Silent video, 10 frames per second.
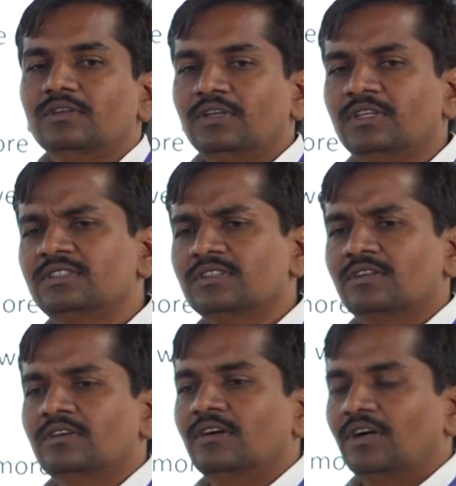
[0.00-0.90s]
is
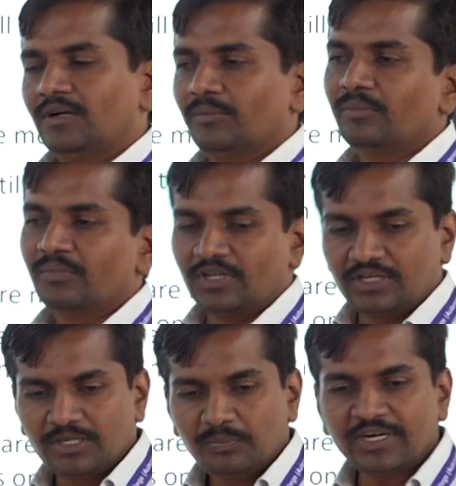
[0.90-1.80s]

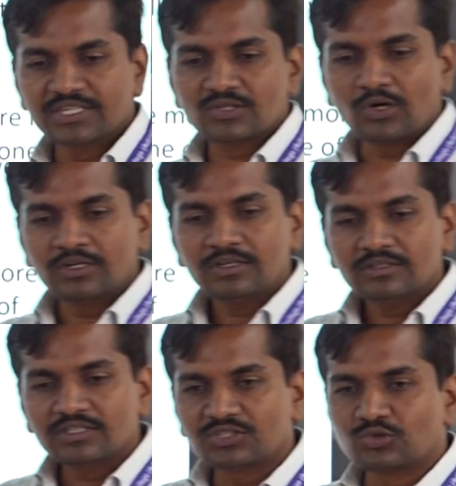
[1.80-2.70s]
depends on
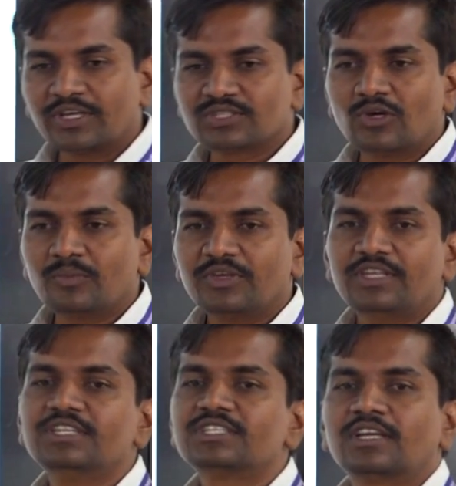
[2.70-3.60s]
the choice of
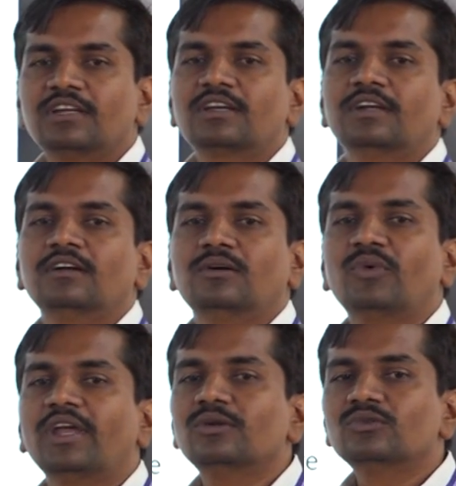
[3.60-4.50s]
initial
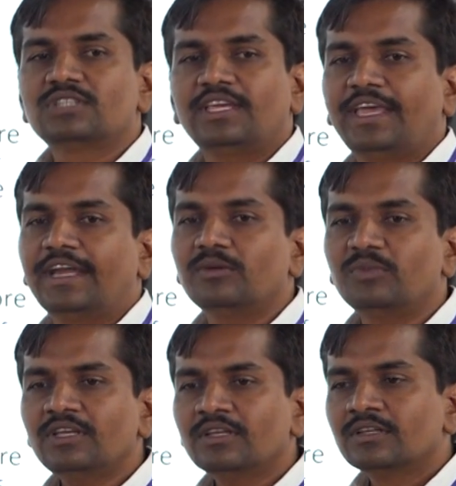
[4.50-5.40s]
values a and
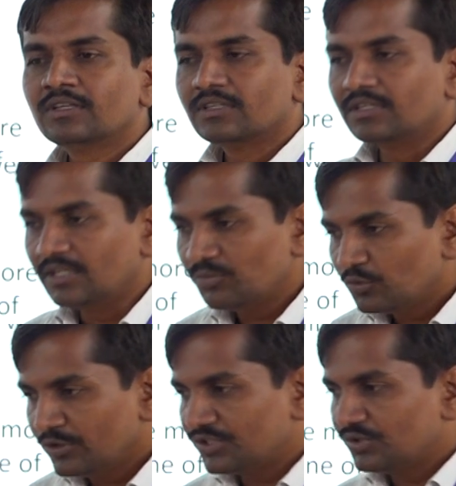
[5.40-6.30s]
b. If
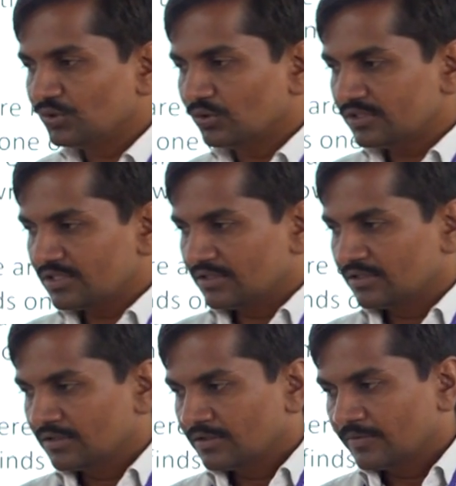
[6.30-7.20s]
we choose
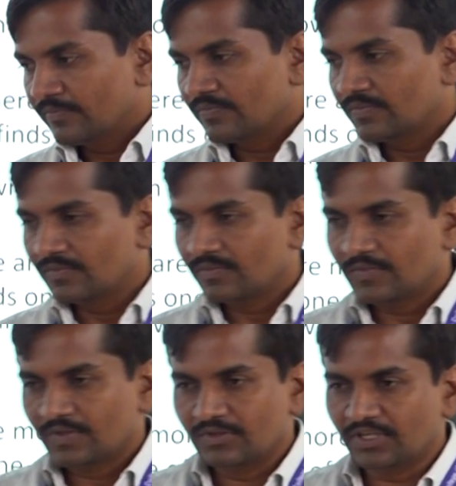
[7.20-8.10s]

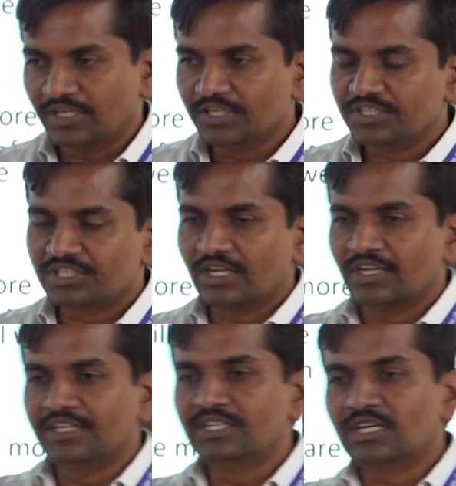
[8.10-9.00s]
the
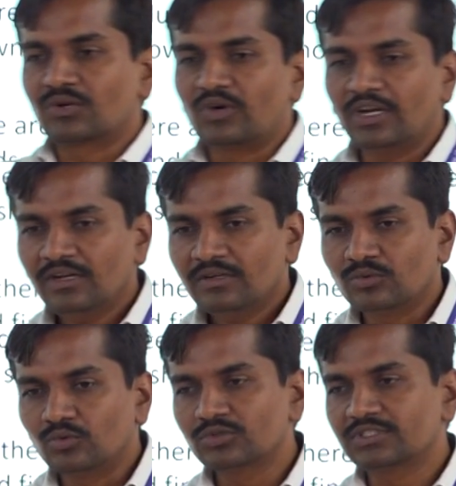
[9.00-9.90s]
initial interval
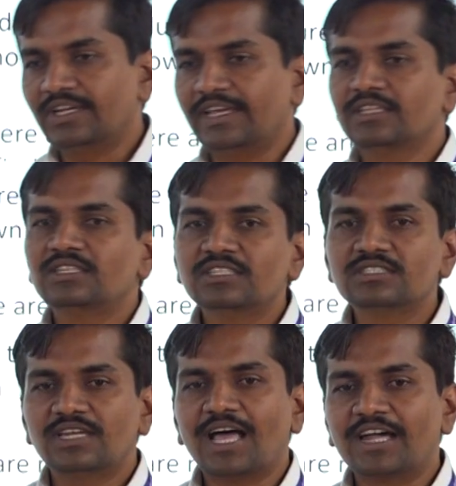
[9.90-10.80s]
whose length
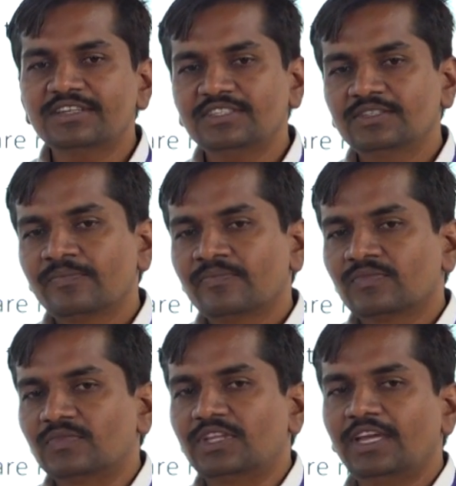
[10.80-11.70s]
is large,
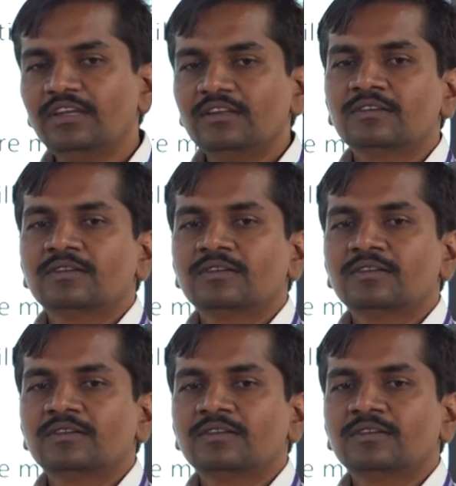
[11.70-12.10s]
then